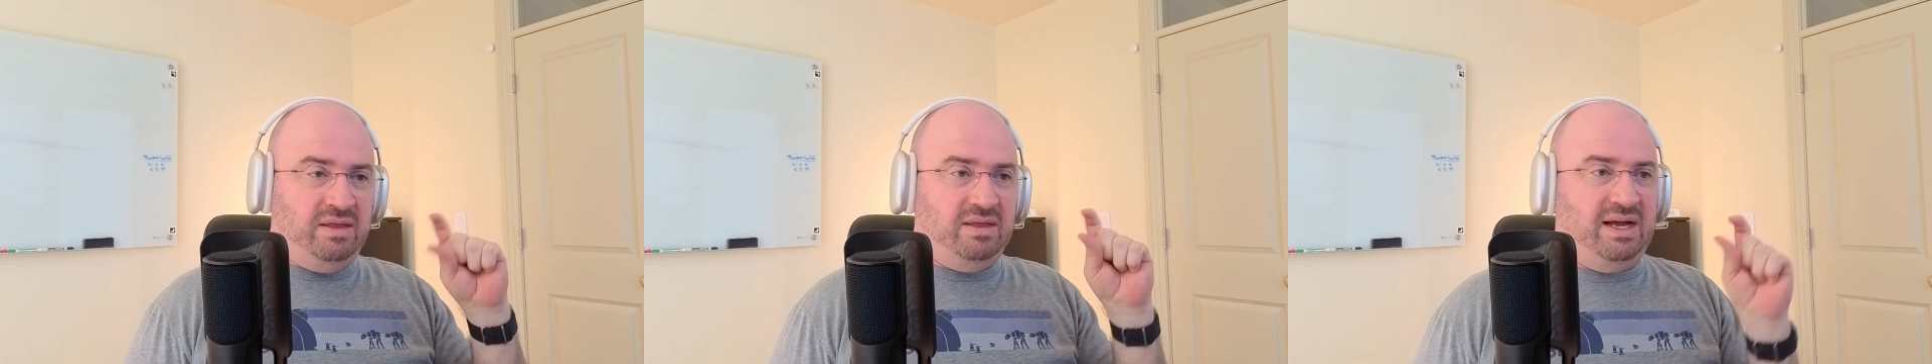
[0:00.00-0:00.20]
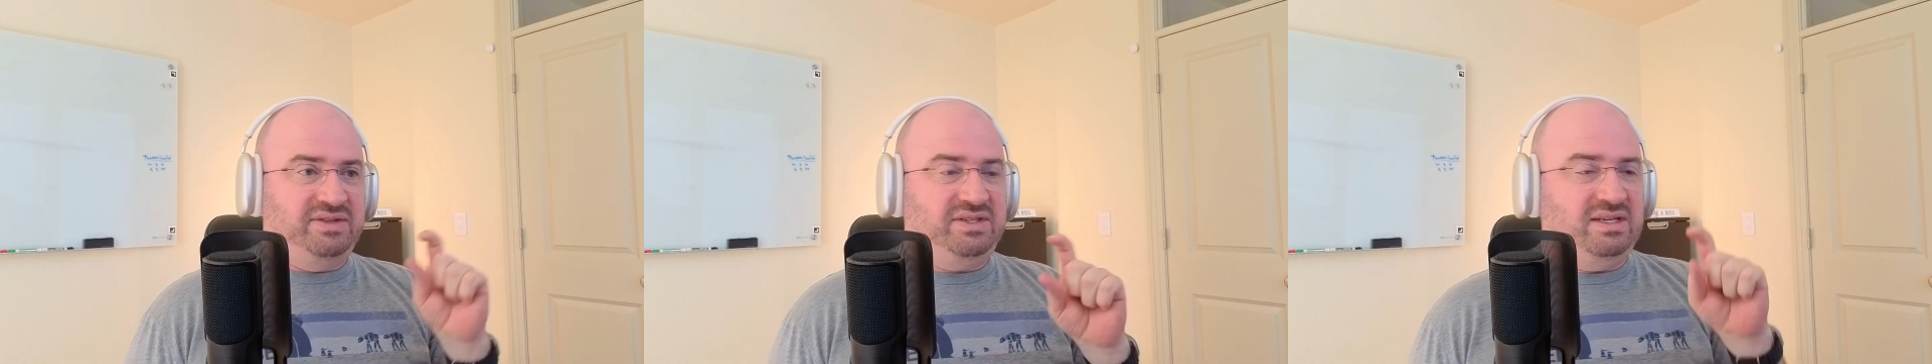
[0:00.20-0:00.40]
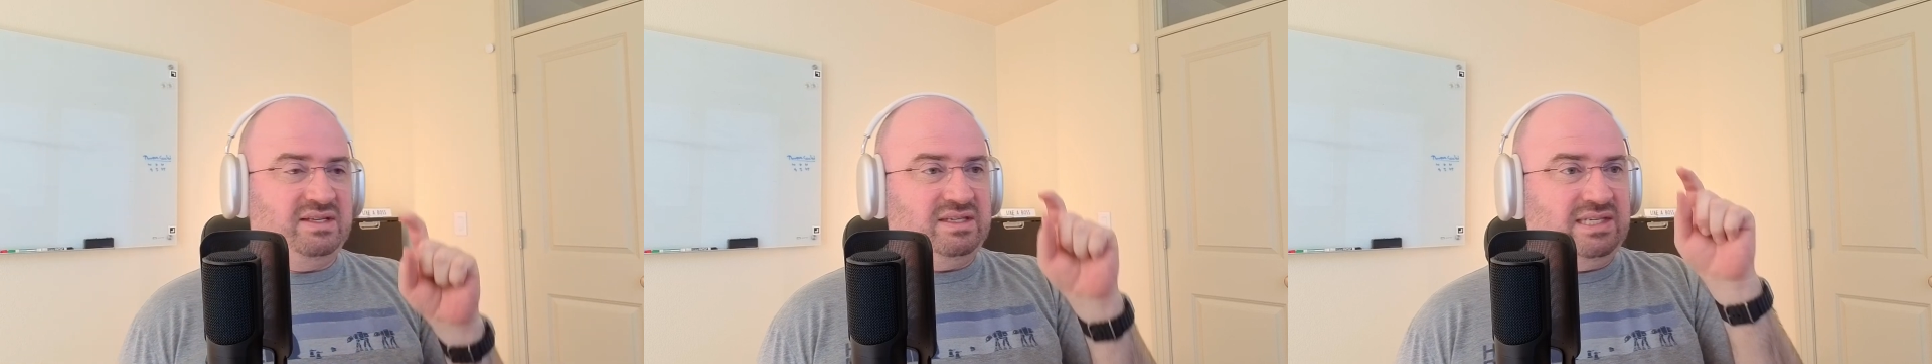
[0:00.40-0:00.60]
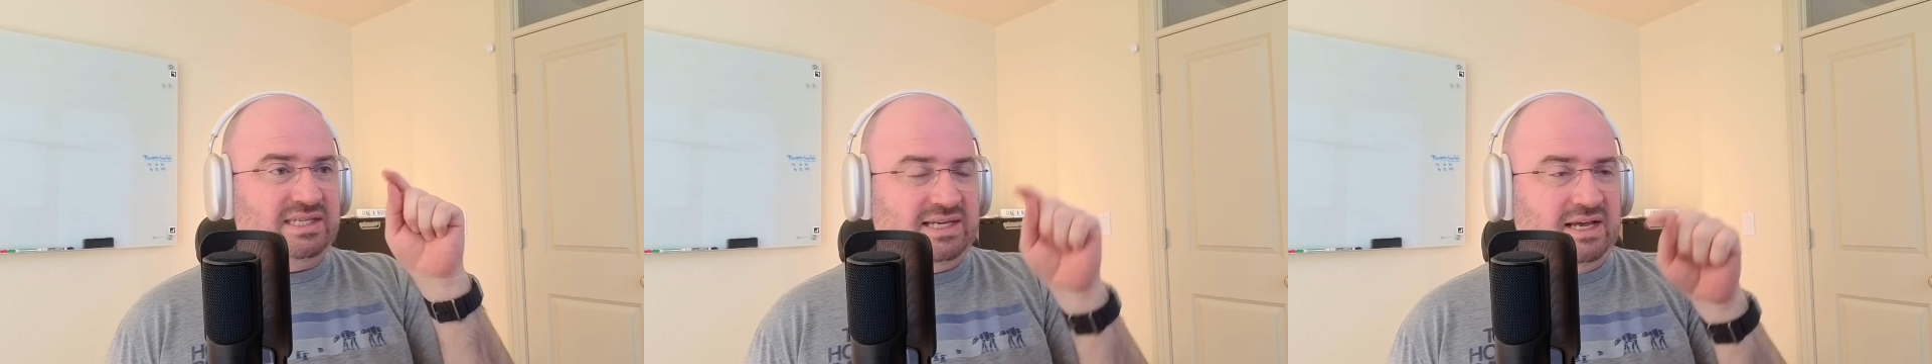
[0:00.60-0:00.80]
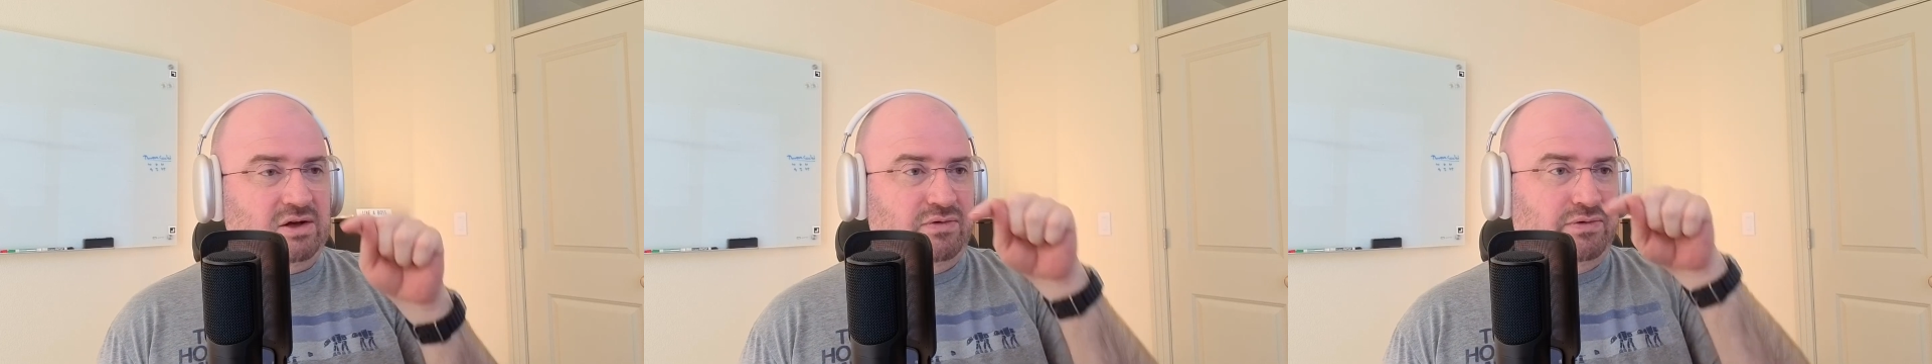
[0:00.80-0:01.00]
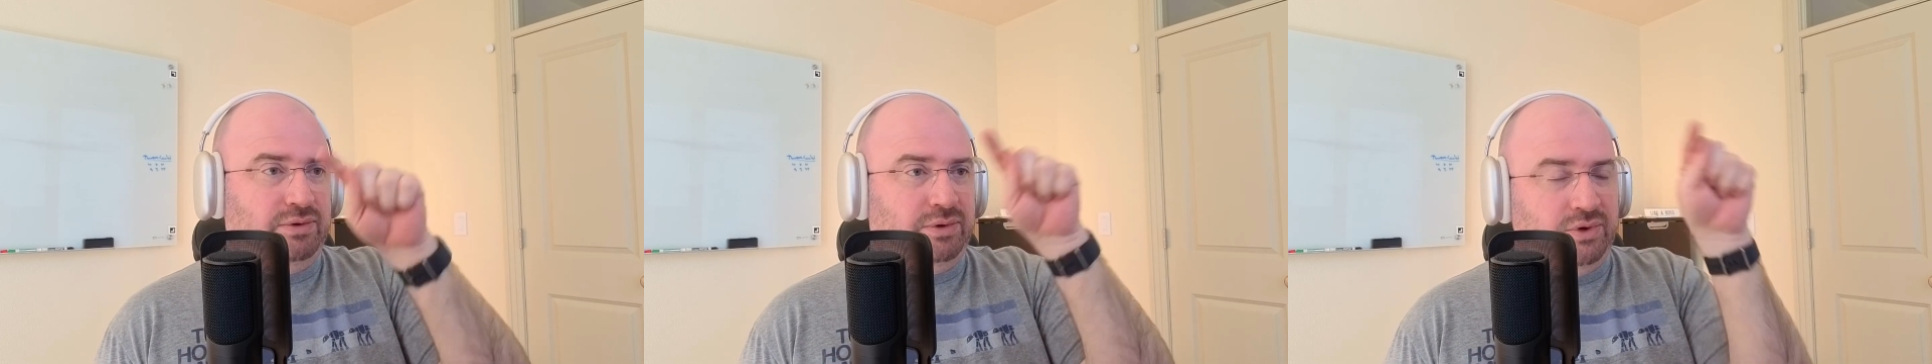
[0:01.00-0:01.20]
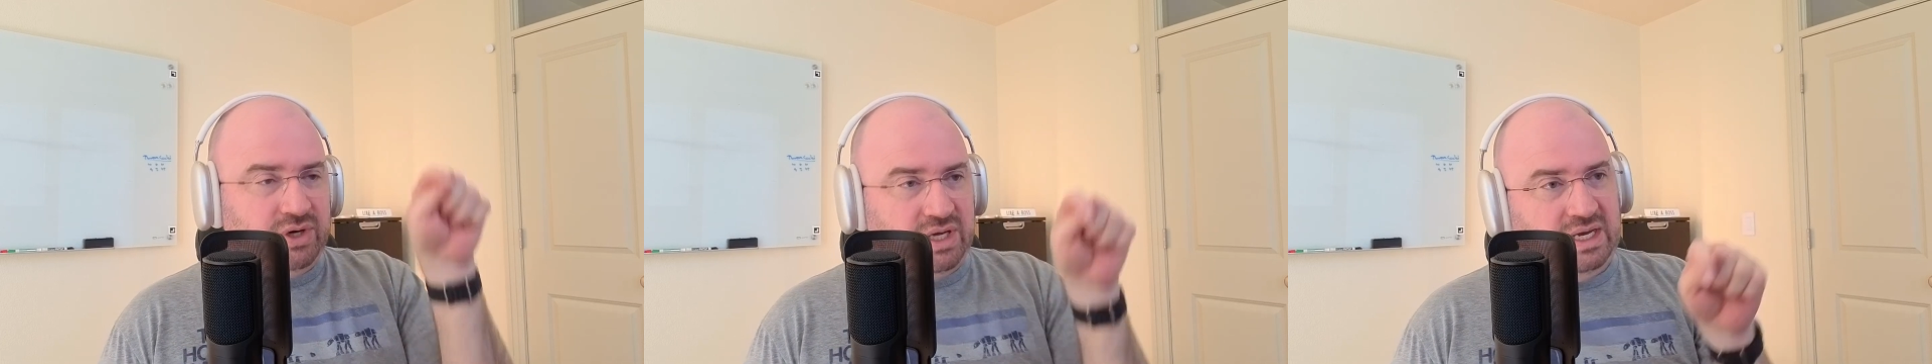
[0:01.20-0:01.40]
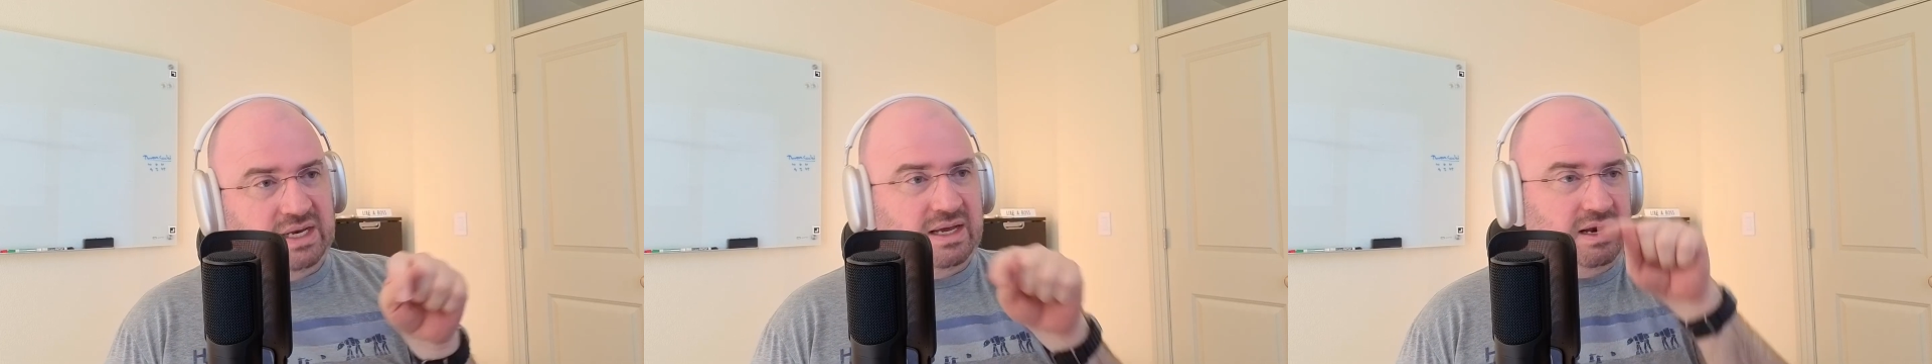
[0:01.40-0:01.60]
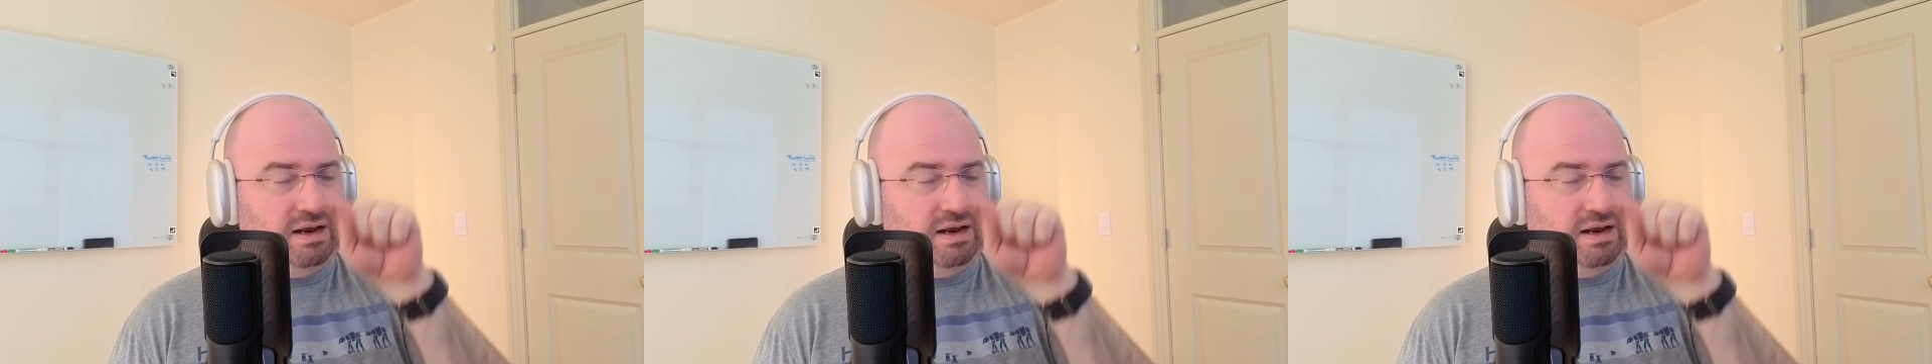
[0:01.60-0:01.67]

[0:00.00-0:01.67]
And that's itself looking